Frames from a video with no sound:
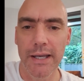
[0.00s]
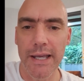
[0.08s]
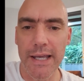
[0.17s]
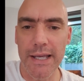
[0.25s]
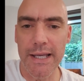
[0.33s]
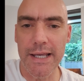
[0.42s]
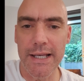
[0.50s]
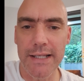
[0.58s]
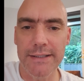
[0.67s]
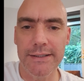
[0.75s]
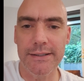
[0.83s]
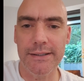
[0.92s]

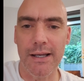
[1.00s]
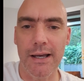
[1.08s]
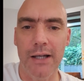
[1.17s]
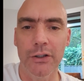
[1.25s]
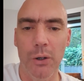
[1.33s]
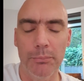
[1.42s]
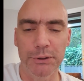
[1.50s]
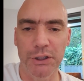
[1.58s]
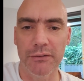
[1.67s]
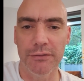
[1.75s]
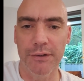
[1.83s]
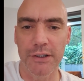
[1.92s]
is an
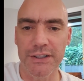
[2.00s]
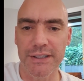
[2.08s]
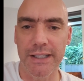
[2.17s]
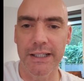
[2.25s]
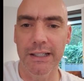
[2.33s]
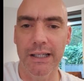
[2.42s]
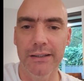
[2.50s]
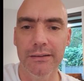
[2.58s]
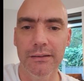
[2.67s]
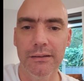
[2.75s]
option for a ceiling.